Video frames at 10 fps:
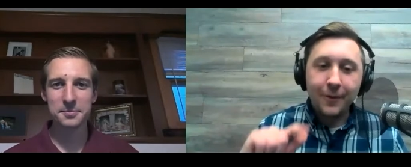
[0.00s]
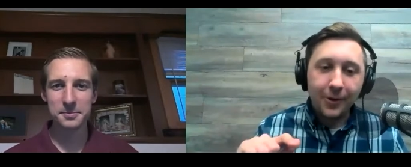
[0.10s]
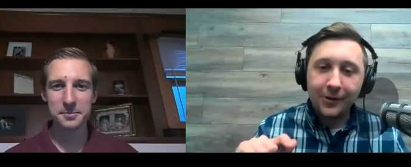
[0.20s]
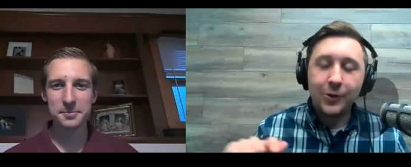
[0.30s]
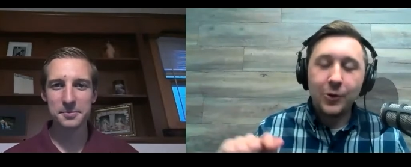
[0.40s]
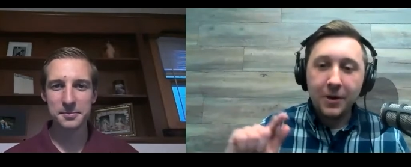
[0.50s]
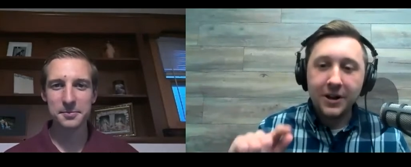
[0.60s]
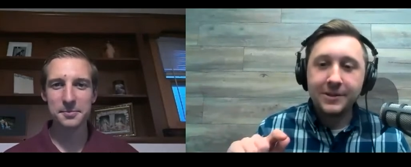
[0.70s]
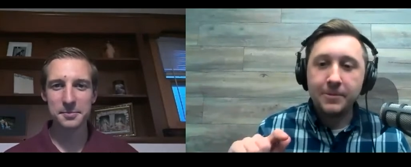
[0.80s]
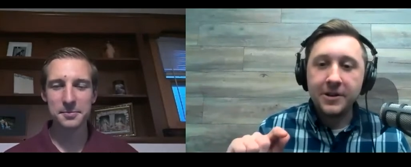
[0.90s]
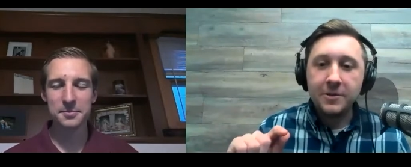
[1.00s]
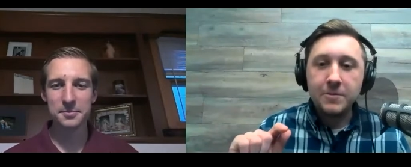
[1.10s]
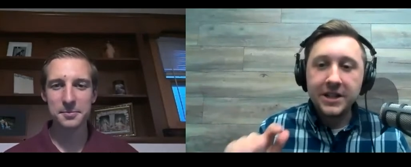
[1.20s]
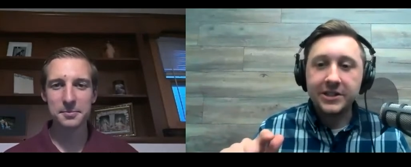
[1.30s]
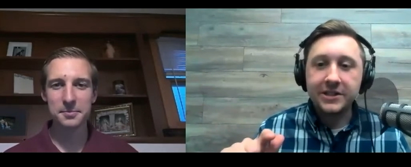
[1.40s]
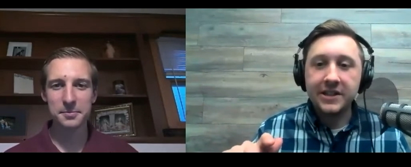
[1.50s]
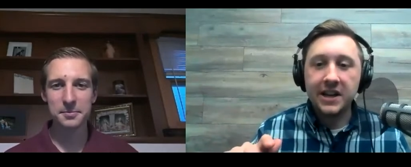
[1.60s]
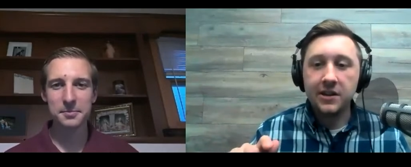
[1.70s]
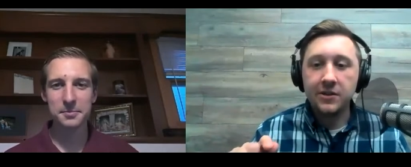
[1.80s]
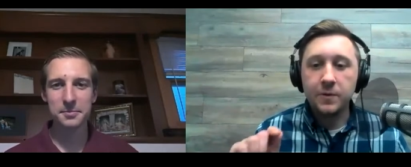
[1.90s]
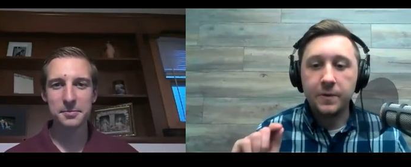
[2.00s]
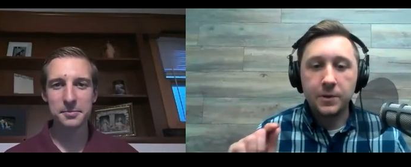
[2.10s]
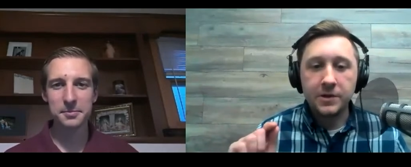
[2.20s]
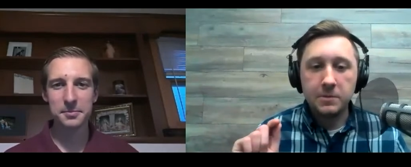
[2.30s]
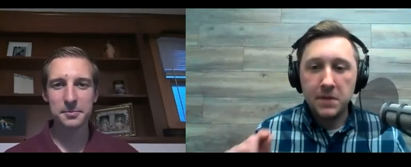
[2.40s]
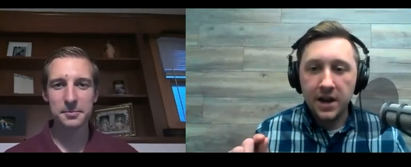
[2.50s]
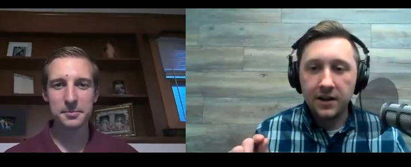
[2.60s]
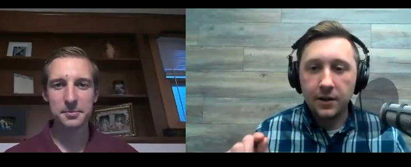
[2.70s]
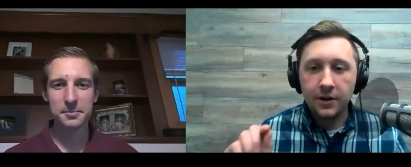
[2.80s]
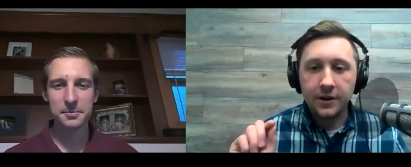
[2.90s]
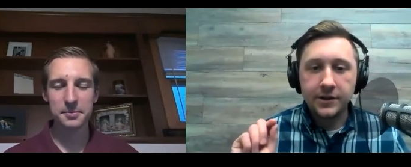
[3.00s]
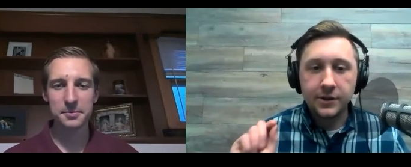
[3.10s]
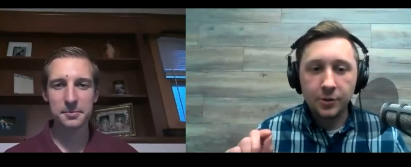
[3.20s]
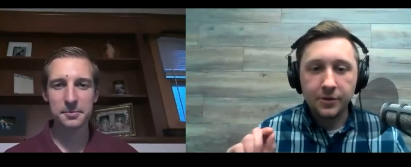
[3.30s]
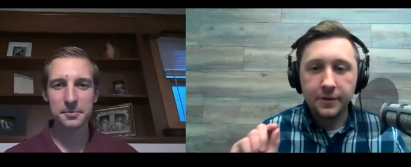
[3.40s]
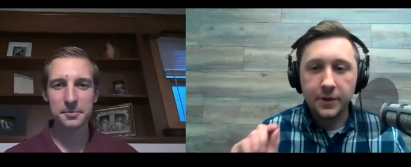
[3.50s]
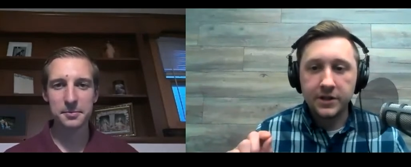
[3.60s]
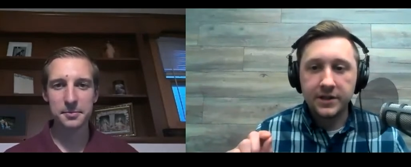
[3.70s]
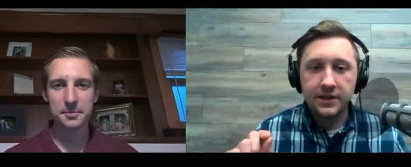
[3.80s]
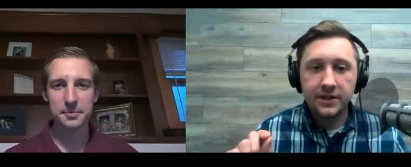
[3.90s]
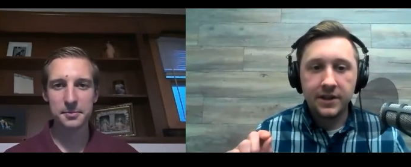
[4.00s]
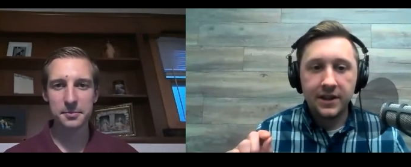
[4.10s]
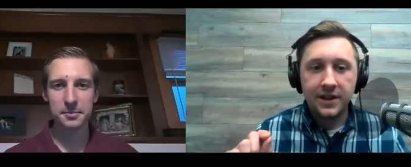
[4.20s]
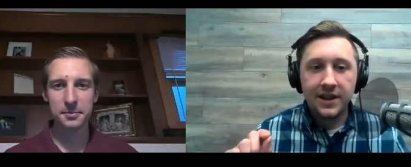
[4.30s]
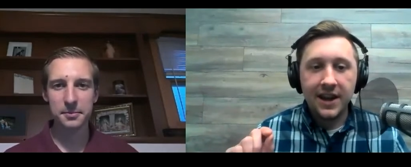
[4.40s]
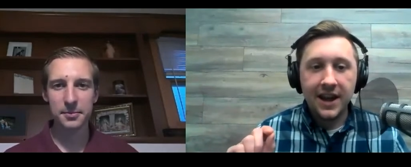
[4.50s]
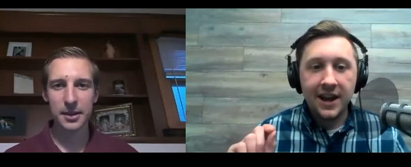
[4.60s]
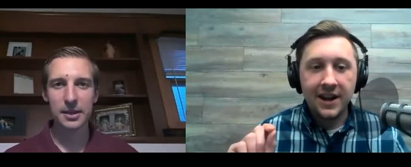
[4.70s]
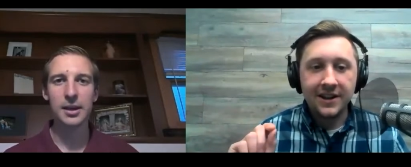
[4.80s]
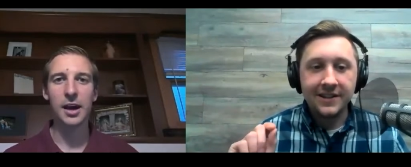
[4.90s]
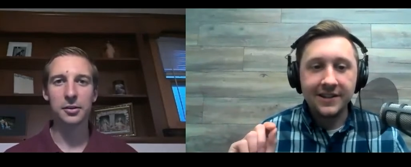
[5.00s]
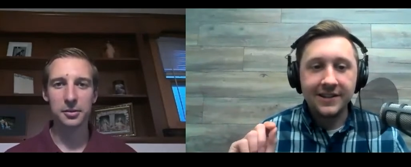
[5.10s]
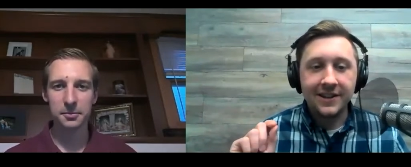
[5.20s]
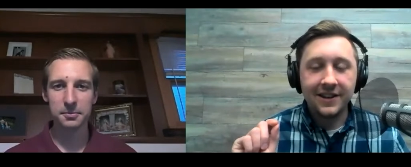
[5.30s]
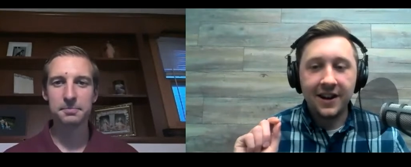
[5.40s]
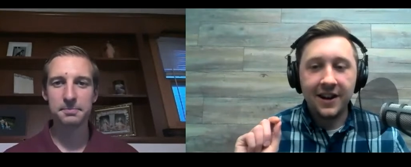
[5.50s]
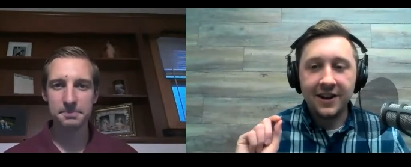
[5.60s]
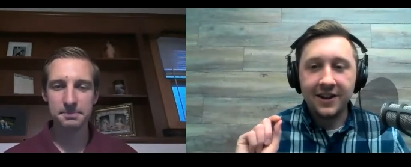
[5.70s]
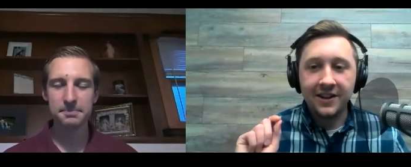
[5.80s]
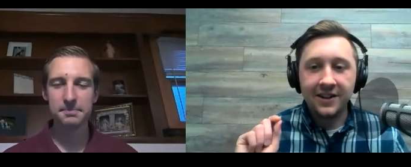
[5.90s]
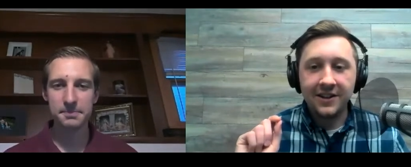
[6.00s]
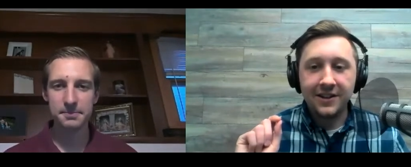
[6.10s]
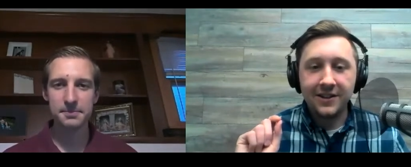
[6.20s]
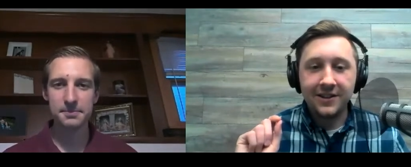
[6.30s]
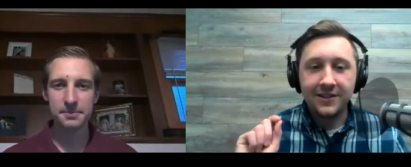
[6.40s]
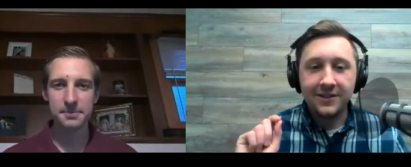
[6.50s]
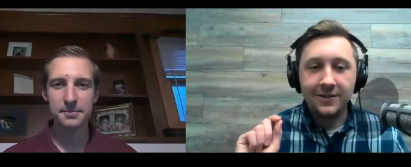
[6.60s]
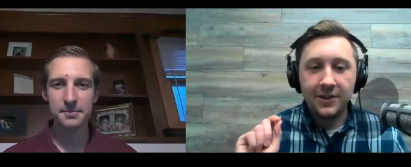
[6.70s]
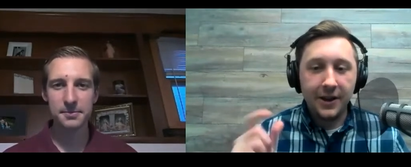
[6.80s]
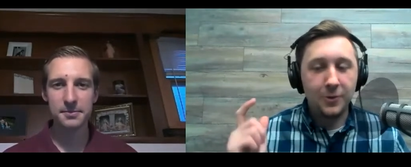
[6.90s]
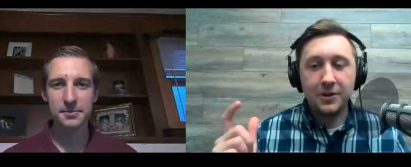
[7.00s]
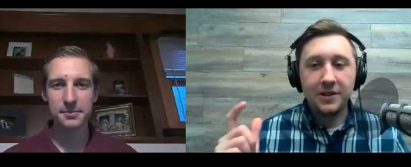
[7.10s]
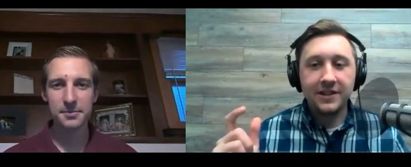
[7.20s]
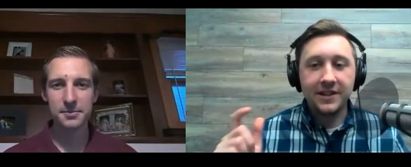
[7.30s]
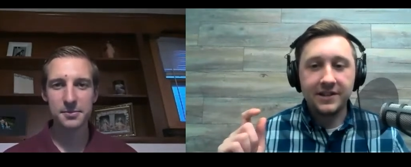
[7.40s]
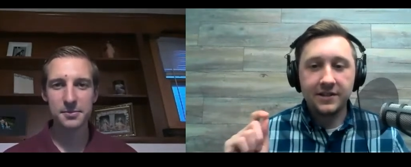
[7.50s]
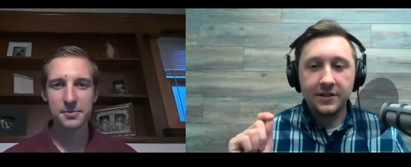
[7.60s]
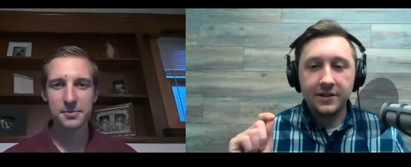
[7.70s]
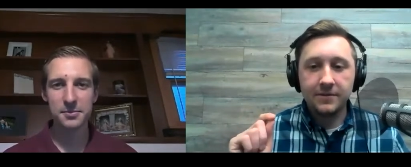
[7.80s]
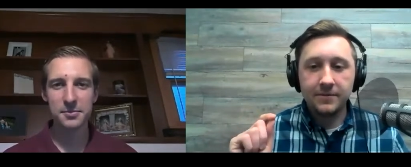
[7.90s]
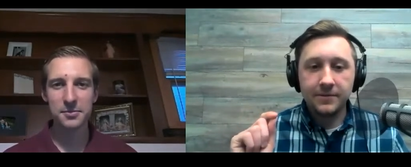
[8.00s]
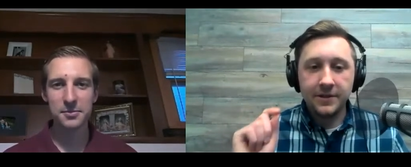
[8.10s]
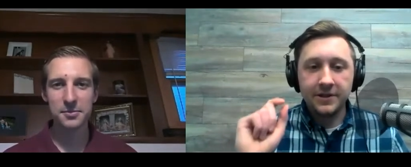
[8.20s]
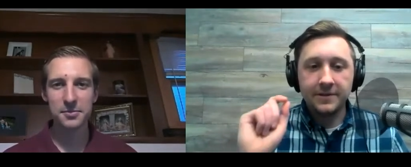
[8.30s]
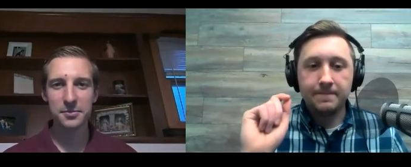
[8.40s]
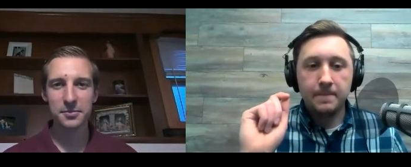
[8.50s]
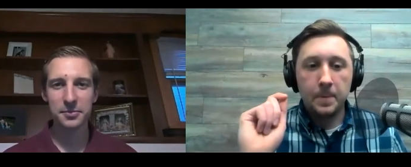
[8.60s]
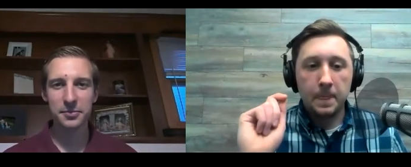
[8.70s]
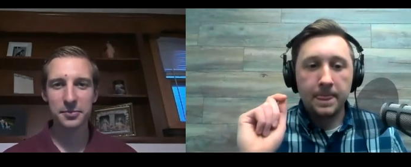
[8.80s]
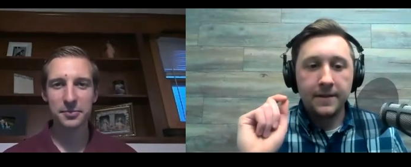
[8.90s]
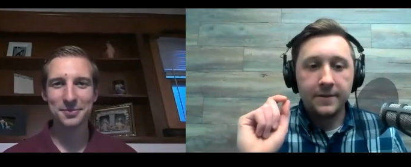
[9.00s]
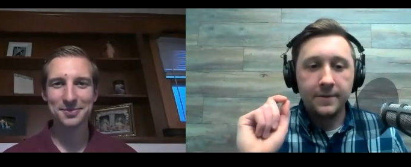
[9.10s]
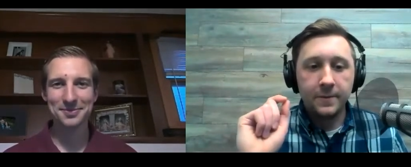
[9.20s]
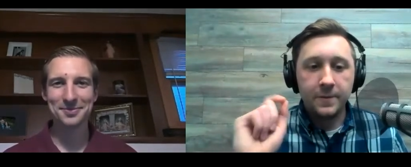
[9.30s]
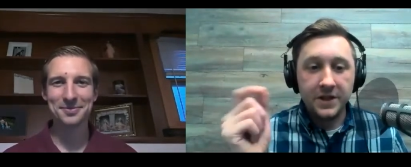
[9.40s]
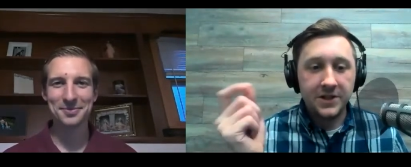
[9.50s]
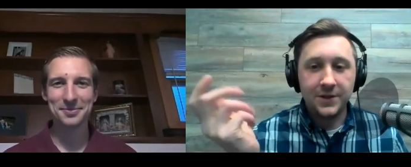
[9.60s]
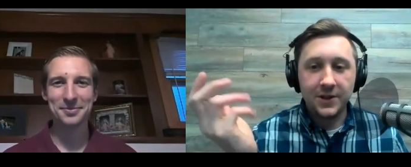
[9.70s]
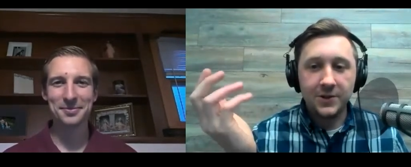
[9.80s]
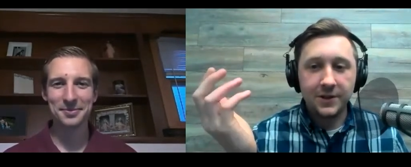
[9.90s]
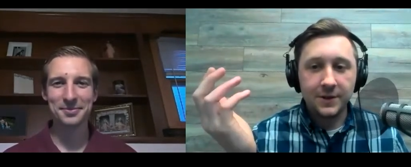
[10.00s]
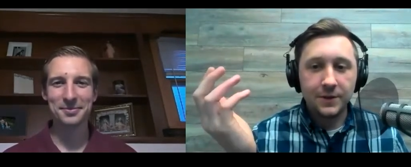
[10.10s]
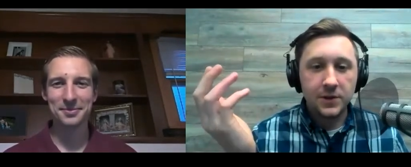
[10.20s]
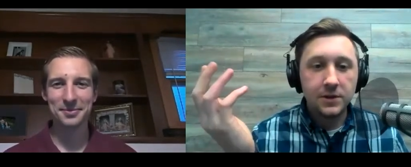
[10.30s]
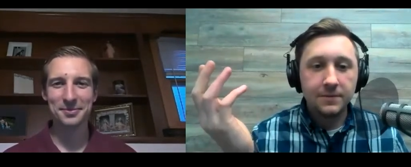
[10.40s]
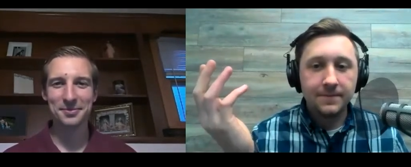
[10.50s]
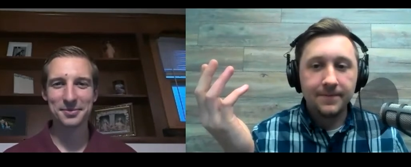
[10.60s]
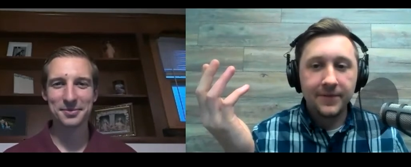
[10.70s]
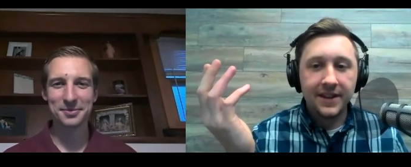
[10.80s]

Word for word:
Speaker 1: reverse too much, but you mentioned that you first met on October first. And
Speaker 2: yeah. I
Speaker 1: can't help but think that's the, the feast of Saint Therese of Lisieux.